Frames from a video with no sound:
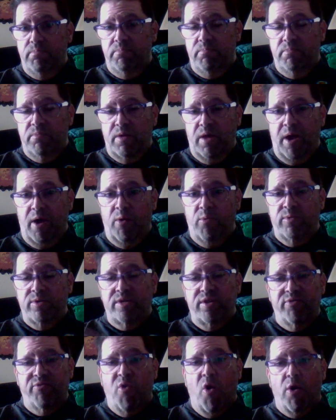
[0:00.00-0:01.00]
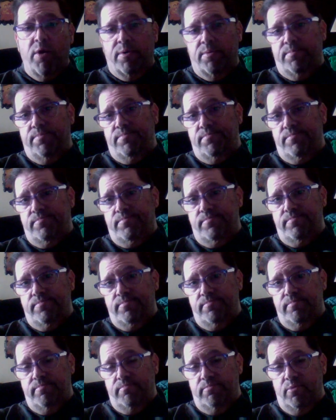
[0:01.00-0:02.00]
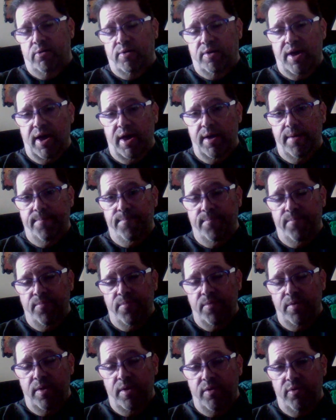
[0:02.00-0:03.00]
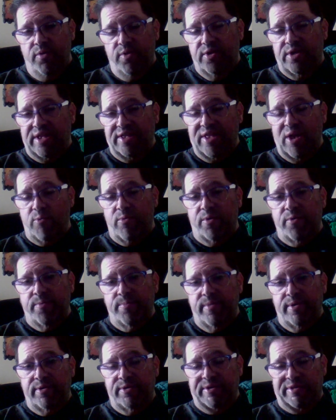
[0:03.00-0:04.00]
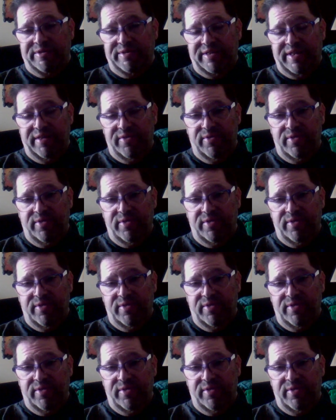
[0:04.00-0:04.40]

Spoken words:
was in the wrong. Okay? She doesn't want to admit that